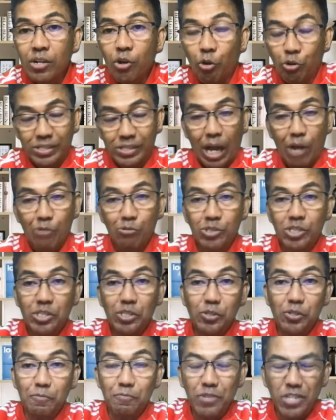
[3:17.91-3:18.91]
or
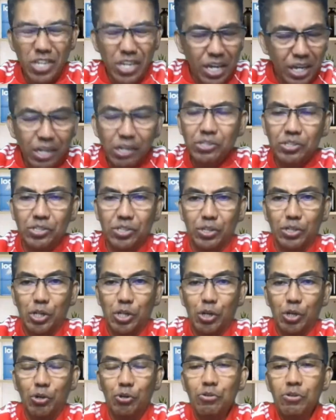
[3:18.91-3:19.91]
thousands of years
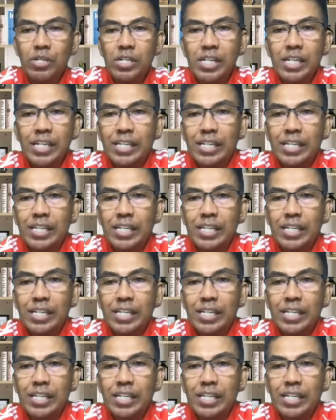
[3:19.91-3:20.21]
ago,